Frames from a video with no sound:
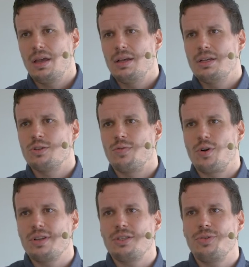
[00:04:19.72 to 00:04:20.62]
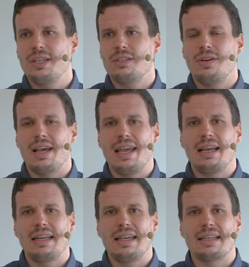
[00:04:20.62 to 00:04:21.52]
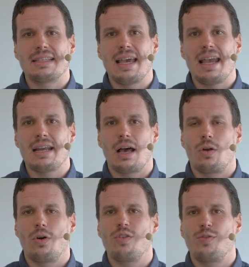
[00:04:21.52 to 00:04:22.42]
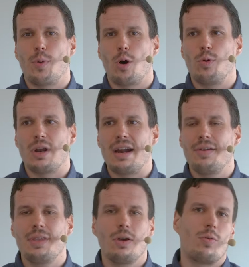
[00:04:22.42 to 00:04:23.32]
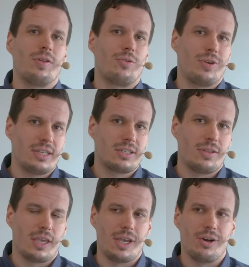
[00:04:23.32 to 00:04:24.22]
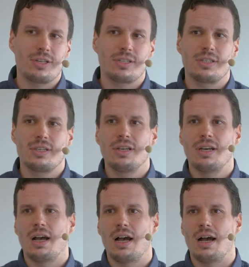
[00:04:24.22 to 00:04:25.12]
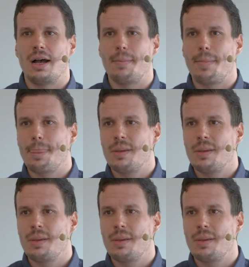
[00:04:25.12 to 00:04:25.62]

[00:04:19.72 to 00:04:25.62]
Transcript: So for this reason, ALD has gained a lot of popularity over the recent years, um,